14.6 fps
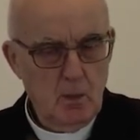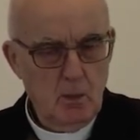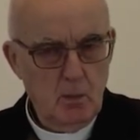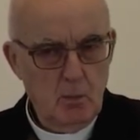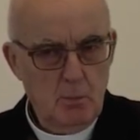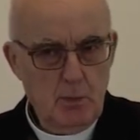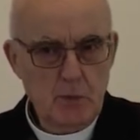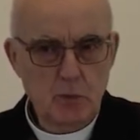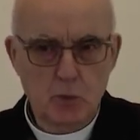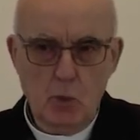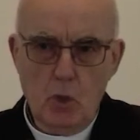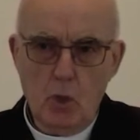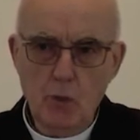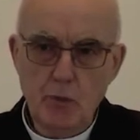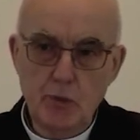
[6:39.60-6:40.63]
But
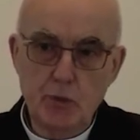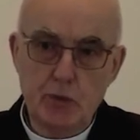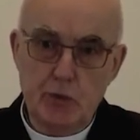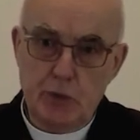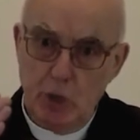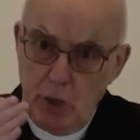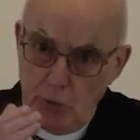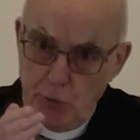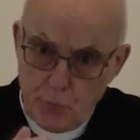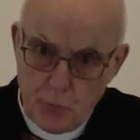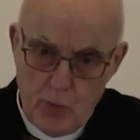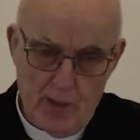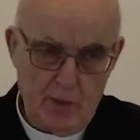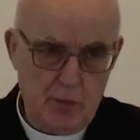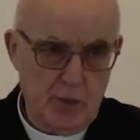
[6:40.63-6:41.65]
God did
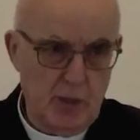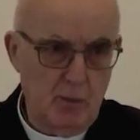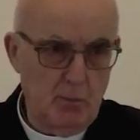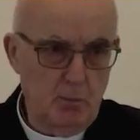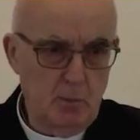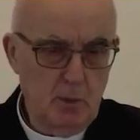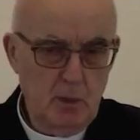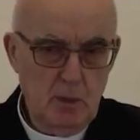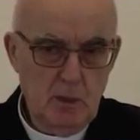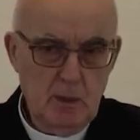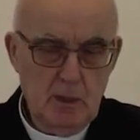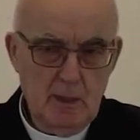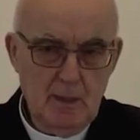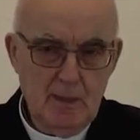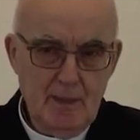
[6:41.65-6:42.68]
write them
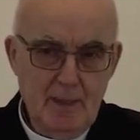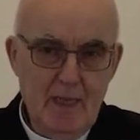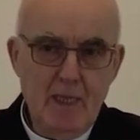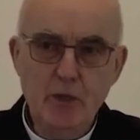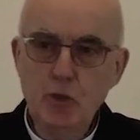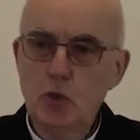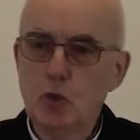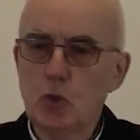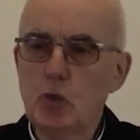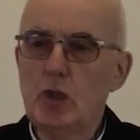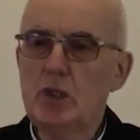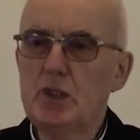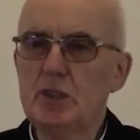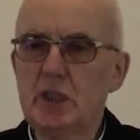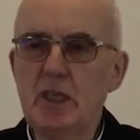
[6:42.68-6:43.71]
into the
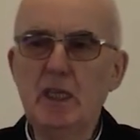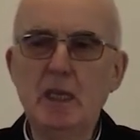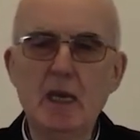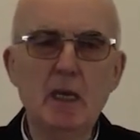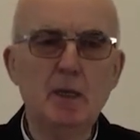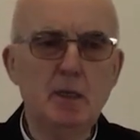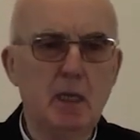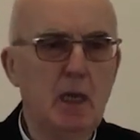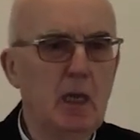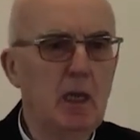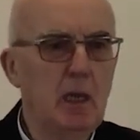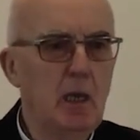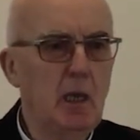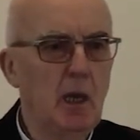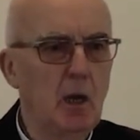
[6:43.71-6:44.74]

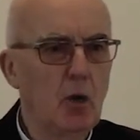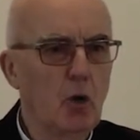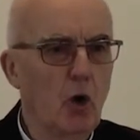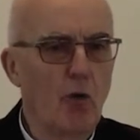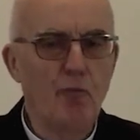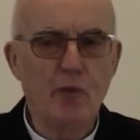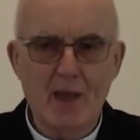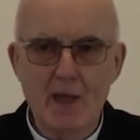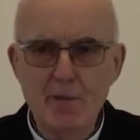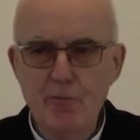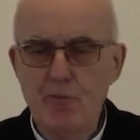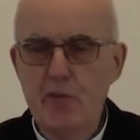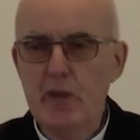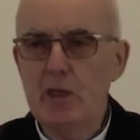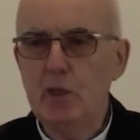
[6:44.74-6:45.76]
DNA of
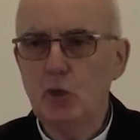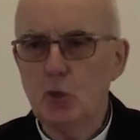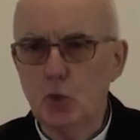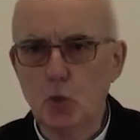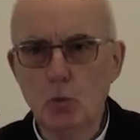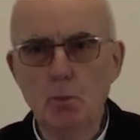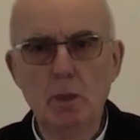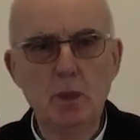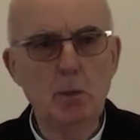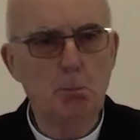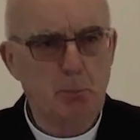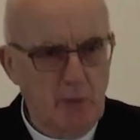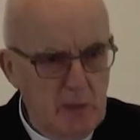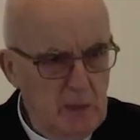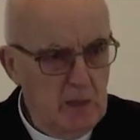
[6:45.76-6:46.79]
every human
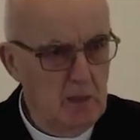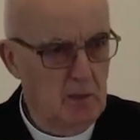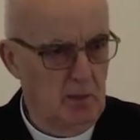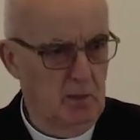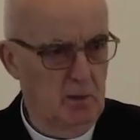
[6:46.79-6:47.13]
being.